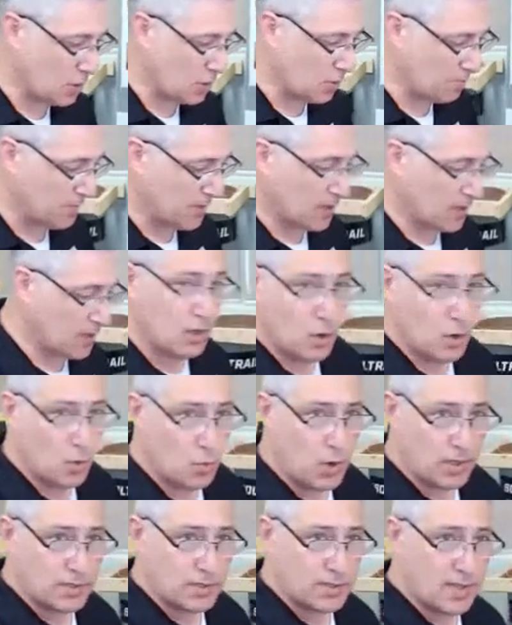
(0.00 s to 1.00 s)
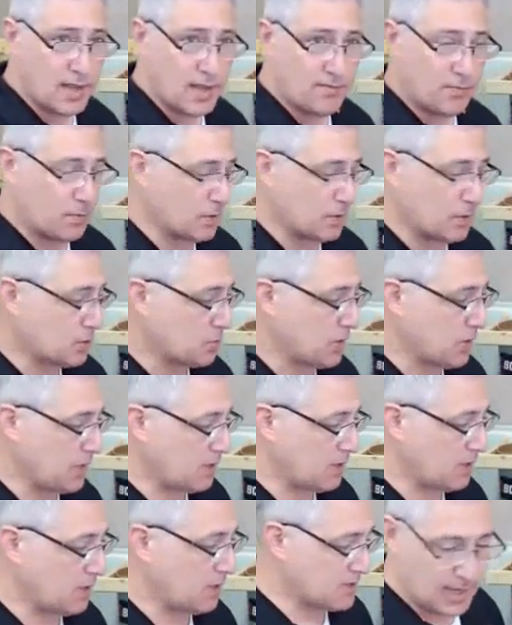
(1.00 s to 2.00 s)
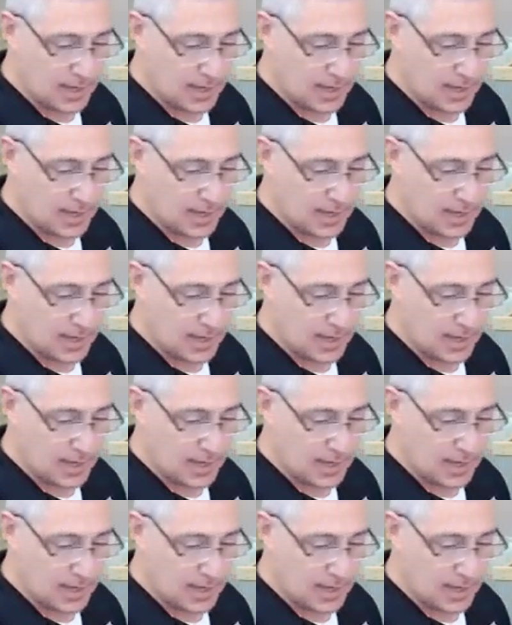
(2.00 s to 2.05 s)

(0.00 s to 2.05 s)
So once that first rail is